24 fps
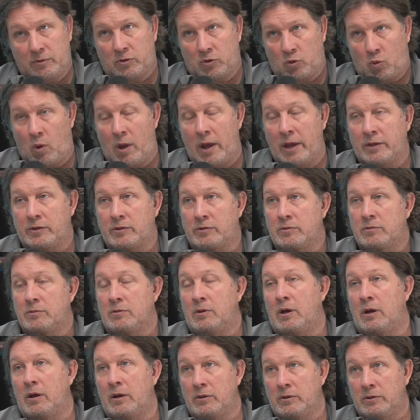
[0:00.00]
twice
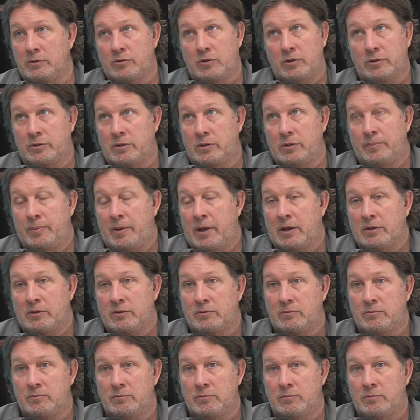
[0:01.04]
just in the
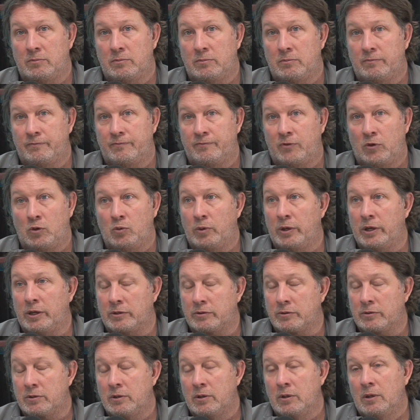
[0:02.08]
past few
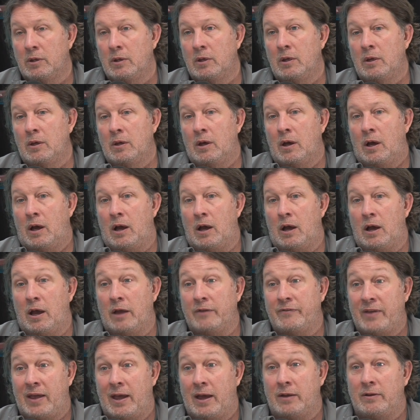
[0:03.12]
weeks,
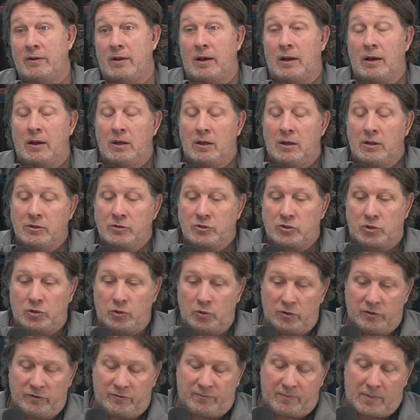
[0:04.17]
I've had
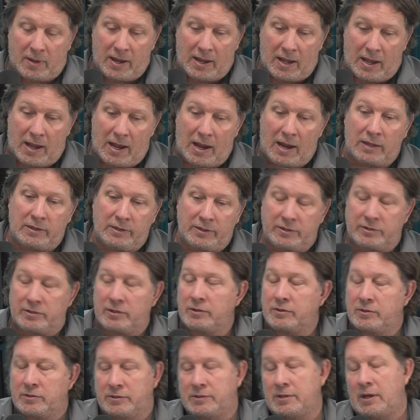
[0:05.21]
2 of my highly
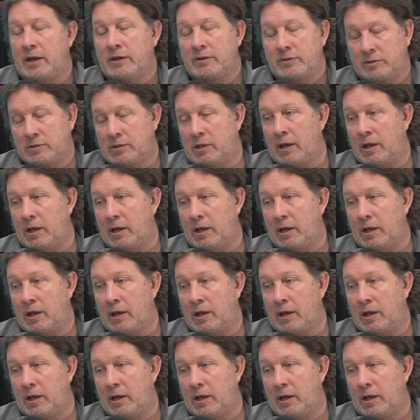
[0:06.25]
sensitized